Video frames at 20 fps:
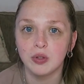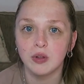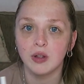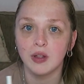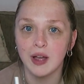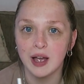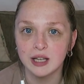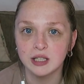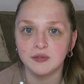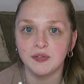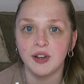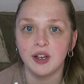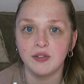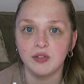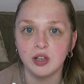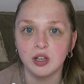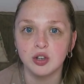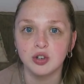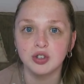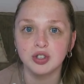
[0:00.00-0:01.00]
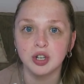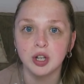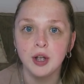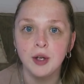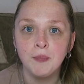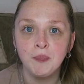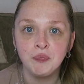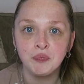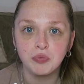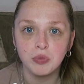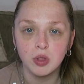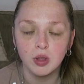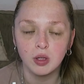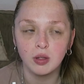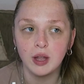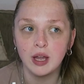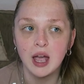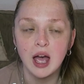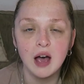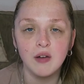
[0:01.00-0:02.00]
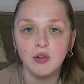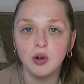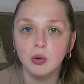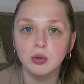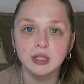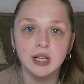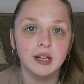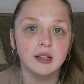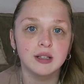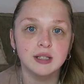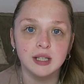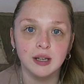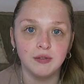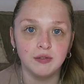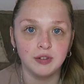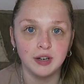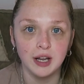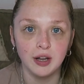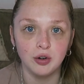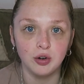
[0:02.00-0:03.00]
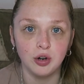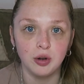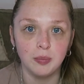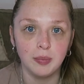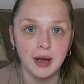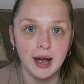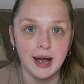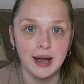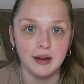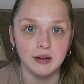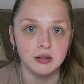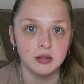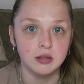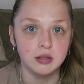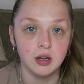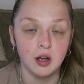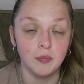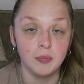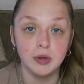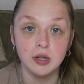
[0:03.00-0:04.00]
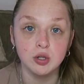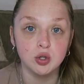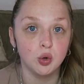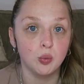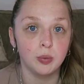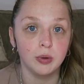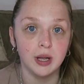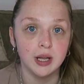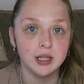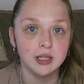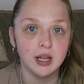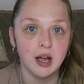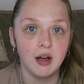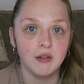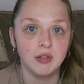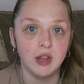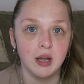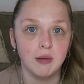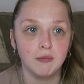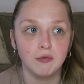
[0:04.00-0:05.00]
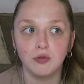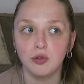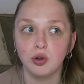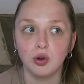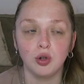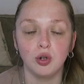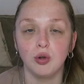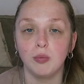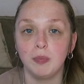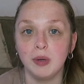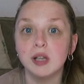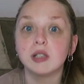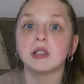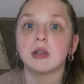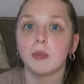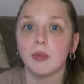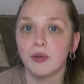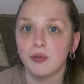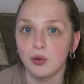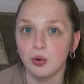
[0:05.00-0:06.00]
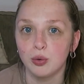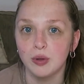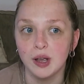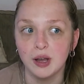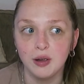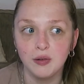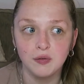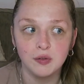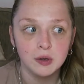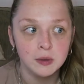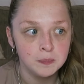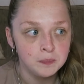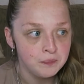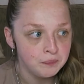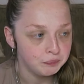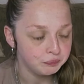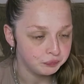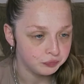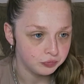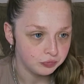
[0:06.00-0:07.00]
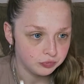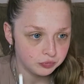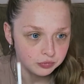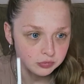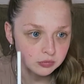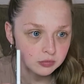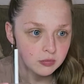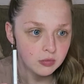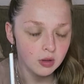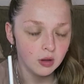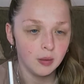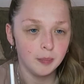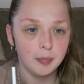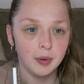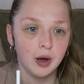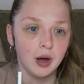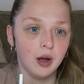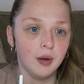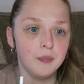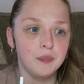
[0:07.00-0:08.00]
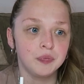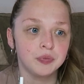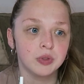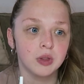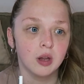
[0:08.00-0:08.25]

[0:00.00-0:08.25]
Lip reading: the last 5 years, like, I've always had the same friend group, and I've been so blessed to have them through basically my full life. But